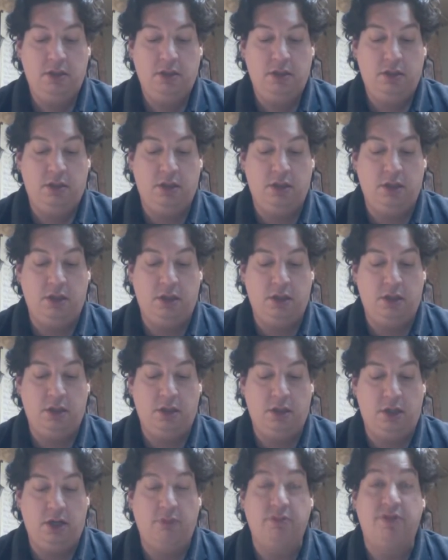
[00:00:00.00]

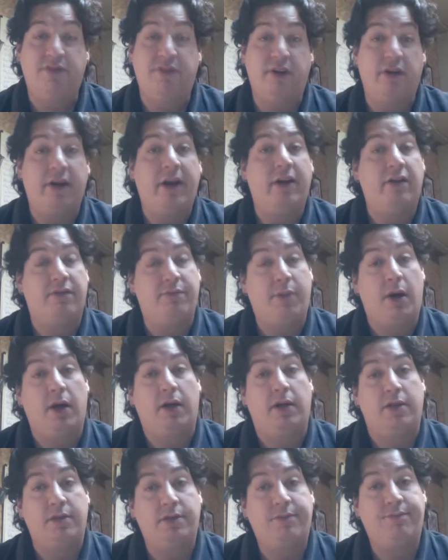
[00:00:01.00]
I was very out of
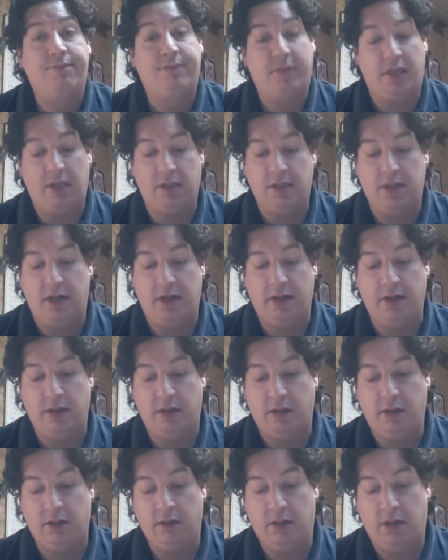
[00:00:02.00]
pocket the
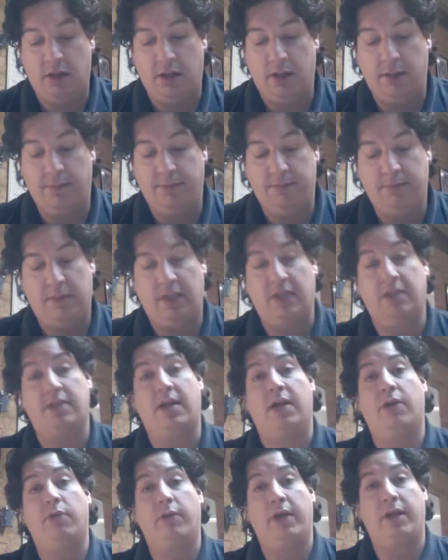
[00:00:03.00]
entire
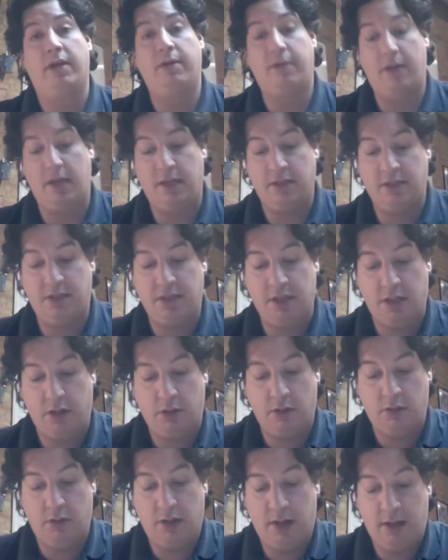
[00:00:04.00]
week. And
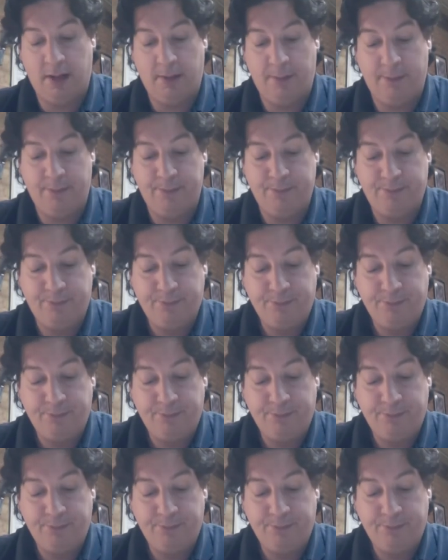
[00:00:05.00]
so